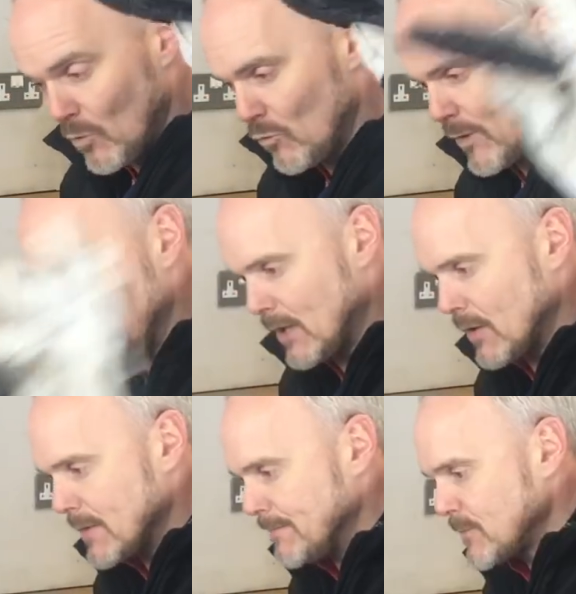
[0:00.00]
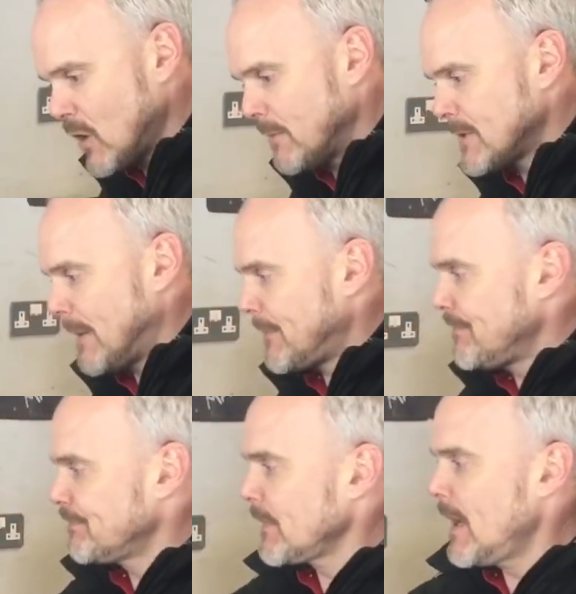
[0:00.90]
really good top tip.
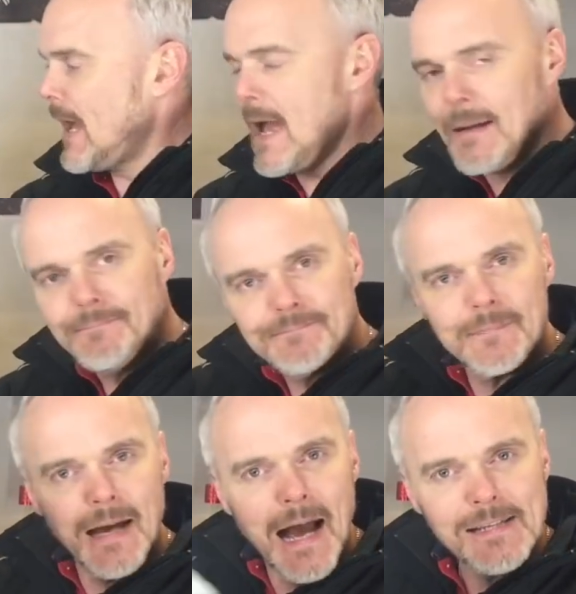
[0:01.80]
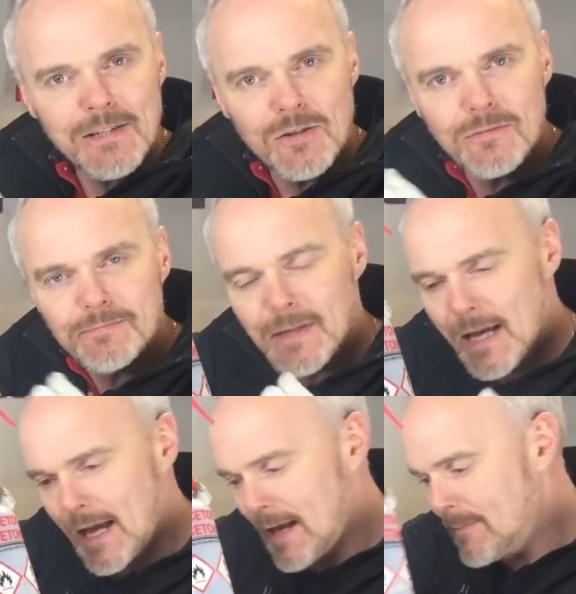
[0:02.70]
Acetone,
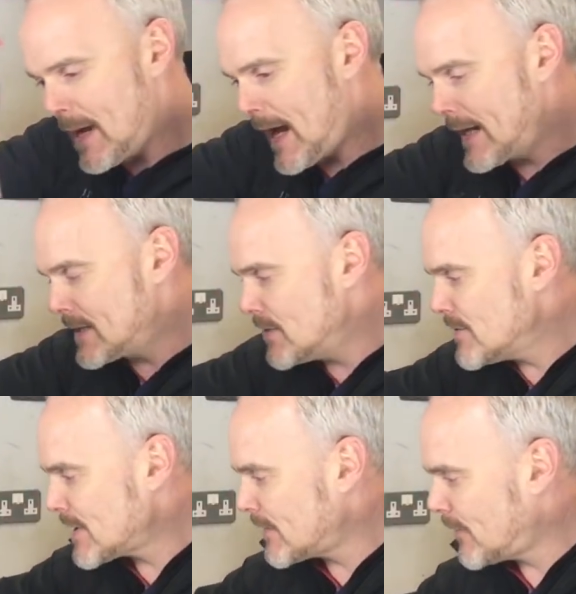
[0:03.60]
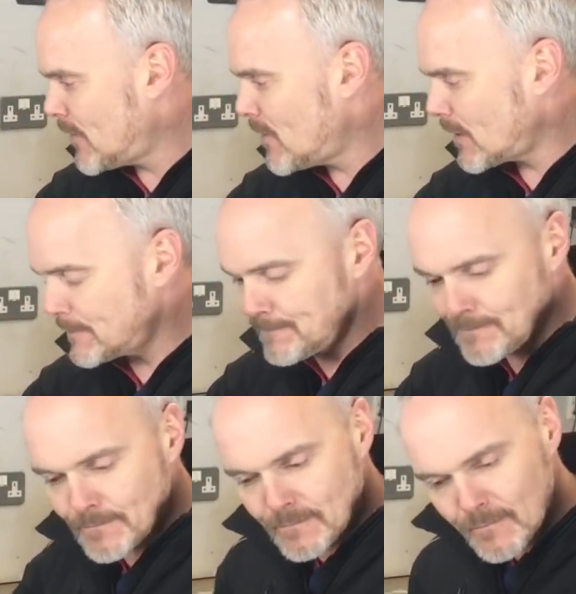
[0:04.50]
I use it for
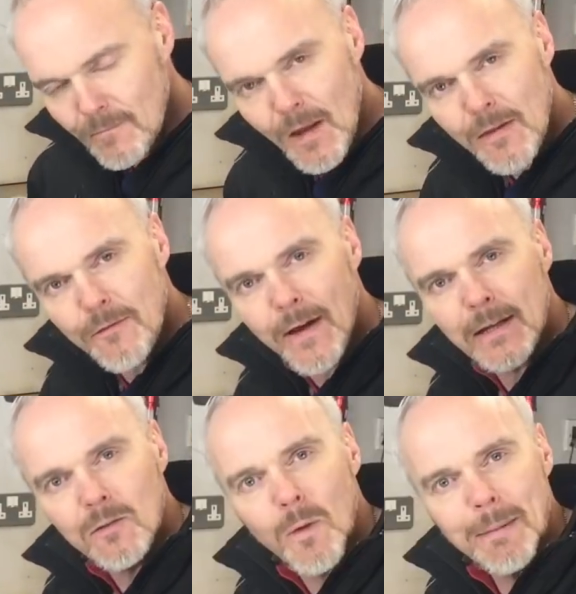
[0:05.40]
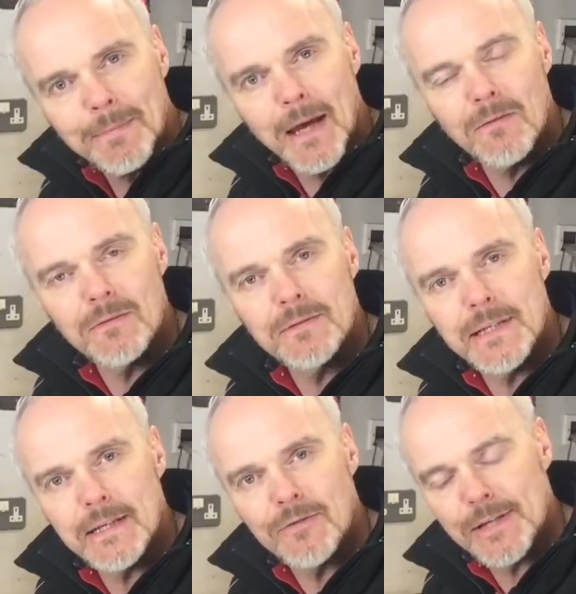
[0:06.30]
the final wipe down,
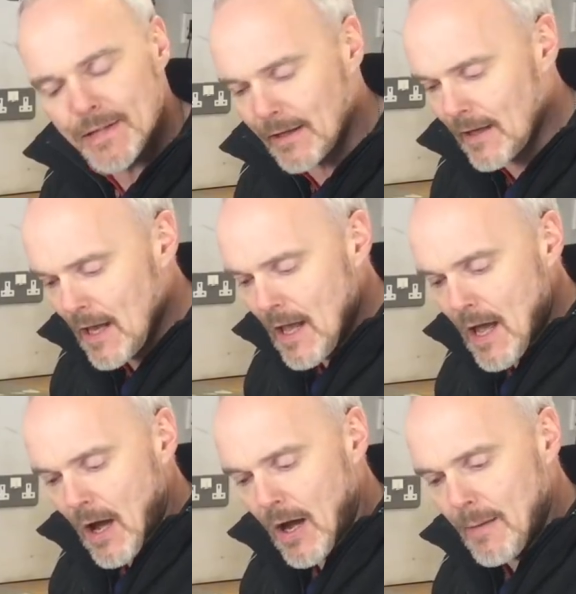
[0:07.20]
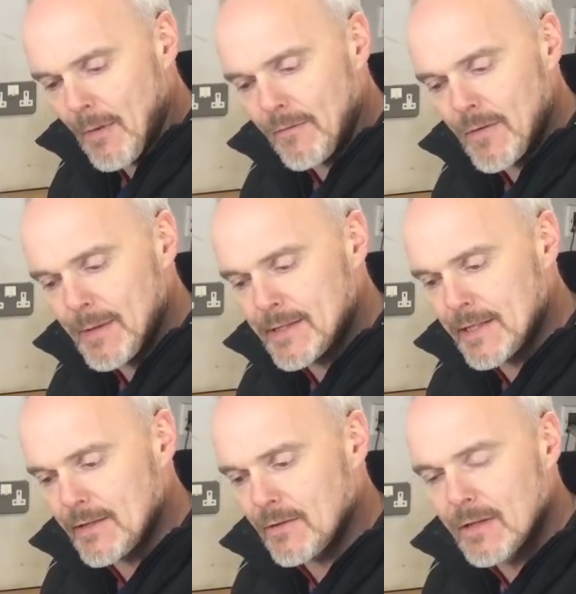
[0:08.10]
degreasing of the
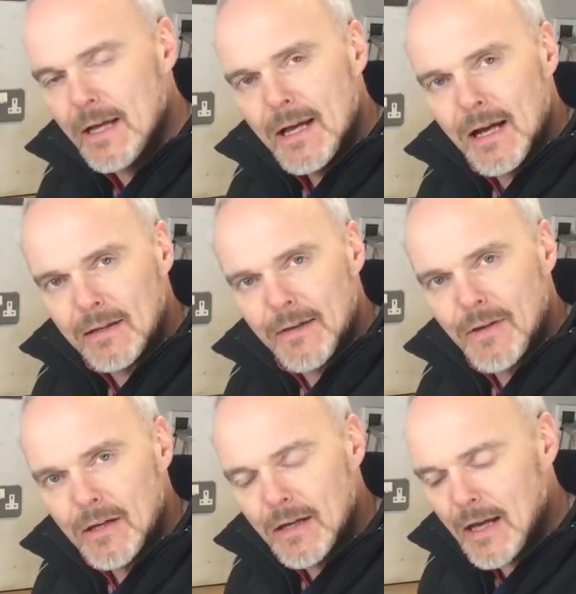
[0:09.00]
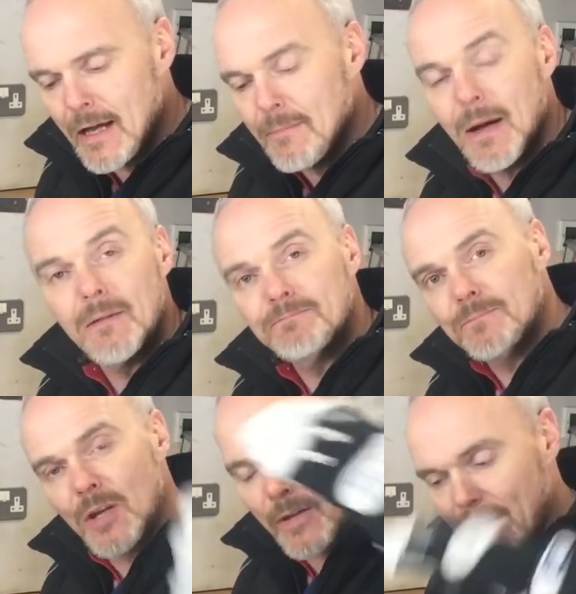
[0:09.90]
material. I'll give you, I'll
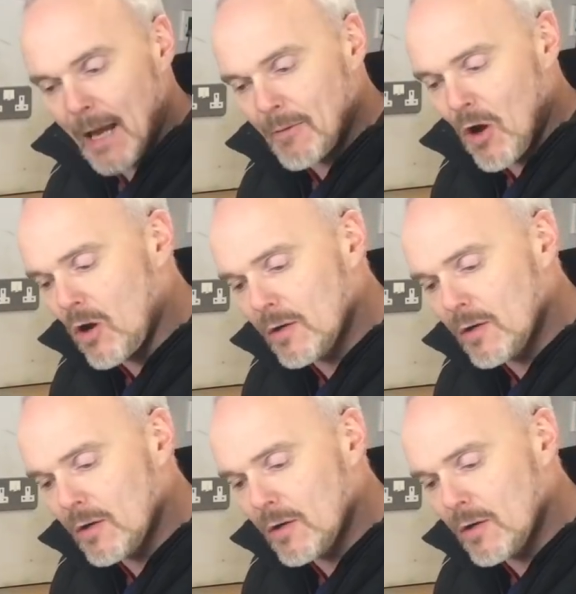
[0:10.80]
turn the camera on,